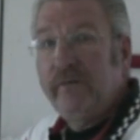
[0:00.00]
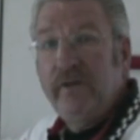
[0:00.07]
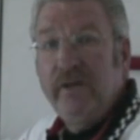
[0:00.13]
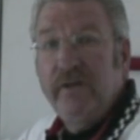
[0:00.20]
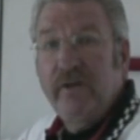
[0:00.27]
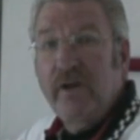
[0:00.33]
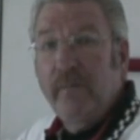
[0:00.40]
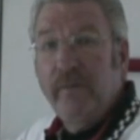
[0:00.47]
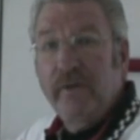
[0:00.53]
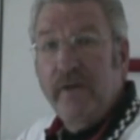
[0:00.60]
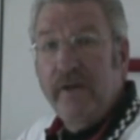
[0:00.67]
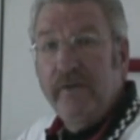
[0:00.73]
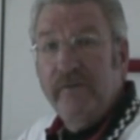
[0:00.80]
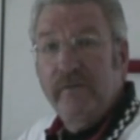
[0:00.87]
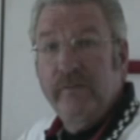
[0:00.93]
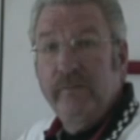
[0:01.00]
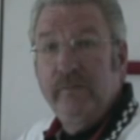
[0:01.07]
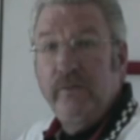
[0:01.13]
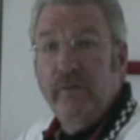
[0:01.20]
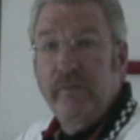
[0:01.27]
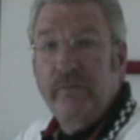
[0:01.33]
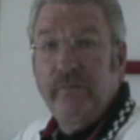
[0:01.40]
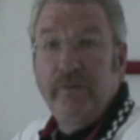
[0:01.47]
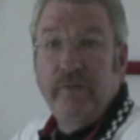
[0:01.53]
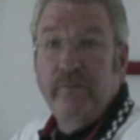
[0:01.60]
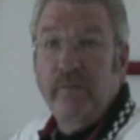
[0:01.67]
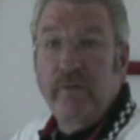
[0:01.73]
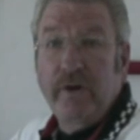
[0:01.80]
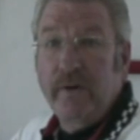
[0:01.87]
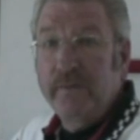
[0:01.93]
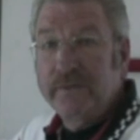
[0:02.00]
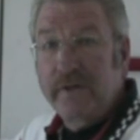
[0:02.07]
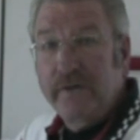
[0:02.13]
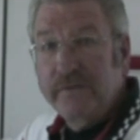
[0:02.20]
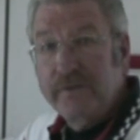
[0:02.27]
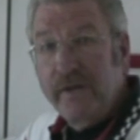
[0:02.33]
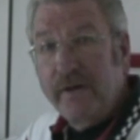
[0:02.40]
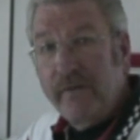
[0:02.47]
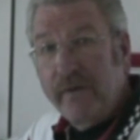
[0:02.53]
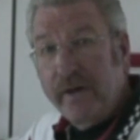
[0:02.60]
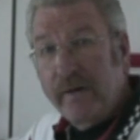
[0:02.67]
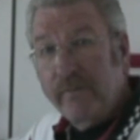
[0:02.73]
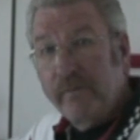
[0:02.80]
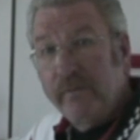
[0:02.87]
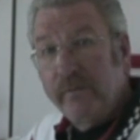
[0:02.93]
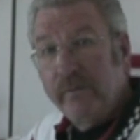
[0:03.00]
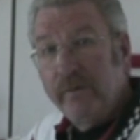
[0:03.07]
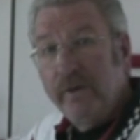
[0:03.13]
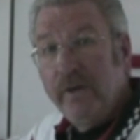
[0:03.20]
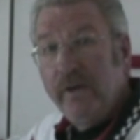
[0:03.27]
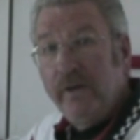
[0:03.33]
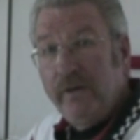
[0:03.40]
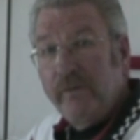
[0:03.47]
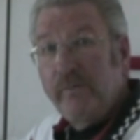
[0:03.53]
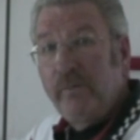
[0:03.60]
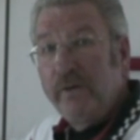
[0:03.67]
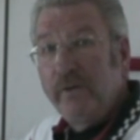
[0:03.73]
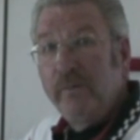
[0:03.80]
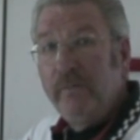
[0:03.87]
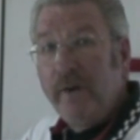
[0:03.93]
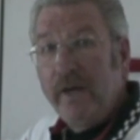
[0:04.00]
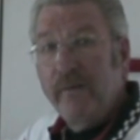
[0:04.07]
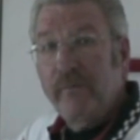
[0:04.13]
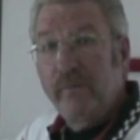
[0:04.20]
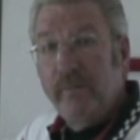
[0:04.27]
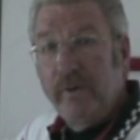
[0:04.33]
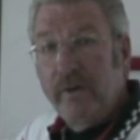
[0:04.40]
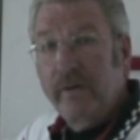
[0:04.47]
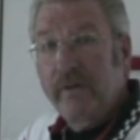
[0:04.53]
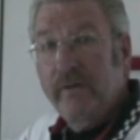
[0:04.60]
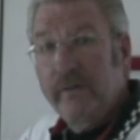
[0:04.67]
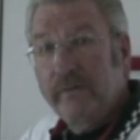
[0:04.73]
takes a couple guys, 3 or 4 hours on a Saturday afternoon. It's a pretty good bang for buck.